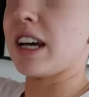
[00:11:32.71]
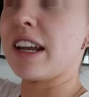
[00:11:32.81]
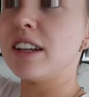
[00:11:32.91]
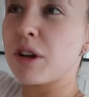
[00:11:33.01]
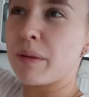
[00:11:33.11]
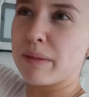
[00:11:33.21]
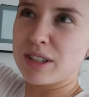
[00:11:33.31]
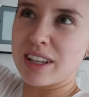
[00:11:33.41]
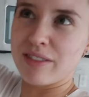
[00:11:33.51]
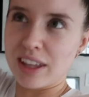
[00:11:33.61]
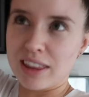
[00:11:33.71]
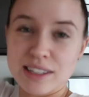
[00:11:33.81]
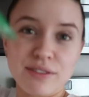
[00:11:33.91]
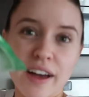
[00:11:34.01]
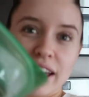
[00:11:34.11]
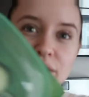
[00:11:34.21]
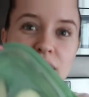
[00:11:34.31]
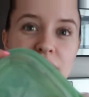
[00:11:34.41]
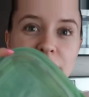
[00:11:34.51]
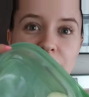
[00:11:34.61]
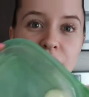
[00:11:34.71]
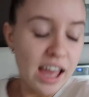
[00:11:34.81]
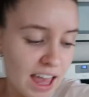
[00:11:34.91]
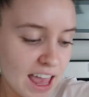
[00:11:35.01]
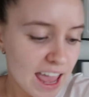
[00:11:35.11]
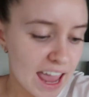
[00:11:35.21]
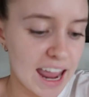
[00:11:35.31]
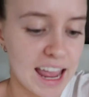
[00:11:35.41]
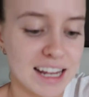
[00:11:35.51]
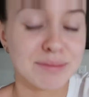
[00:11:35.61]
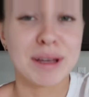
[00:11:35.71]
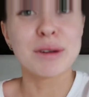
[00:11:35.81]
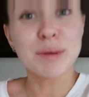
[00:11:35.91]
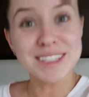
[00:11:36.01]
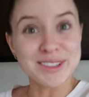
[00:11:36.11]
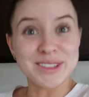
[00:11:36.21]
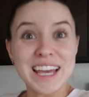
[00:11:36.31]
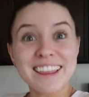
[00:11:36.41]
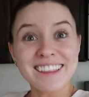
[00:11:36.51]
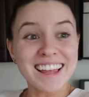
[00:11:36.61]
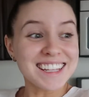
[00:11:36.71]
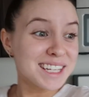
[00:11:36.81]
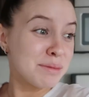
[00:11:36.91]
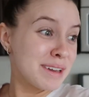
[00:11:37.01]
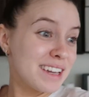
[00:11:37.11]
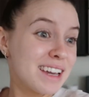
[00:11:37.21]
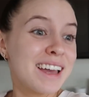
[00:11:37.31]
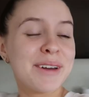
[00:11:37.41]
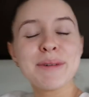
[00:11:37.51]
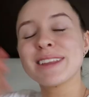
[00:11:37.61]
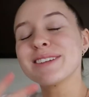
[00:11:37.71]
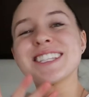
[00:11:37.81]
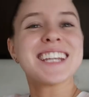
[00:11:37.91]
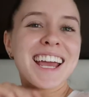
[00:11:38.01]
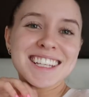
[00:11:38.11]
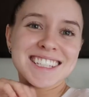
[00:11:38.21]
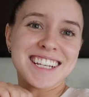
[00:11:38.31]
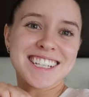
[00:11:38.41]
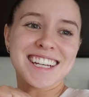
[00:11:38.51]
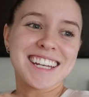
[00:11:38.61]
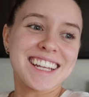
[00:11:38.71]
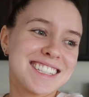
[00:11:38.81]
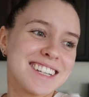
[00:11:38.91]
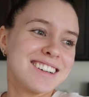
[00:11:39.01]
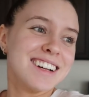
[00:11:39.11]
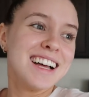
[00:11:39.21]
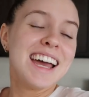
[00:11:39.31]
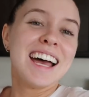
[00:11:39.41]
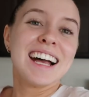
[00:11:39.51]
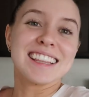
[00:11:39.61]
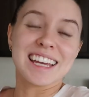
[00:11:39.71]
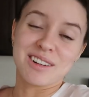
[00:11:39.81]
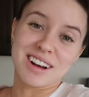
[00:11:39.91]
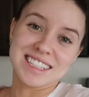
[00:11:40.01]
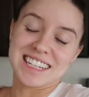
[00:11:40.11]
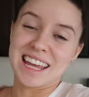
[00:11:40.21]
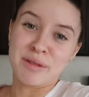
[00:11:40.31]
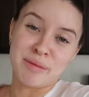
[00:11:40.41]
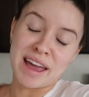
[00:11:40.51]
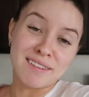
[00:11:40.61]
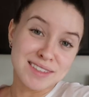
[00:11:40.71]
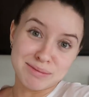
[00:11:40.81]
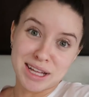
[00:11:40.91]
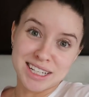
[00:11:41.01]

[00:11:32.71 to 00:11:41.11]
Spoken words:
done, so I'll probably just have like these 5 in here and my little pretzels, and then that's gonna be my little snack station until later on today when we have some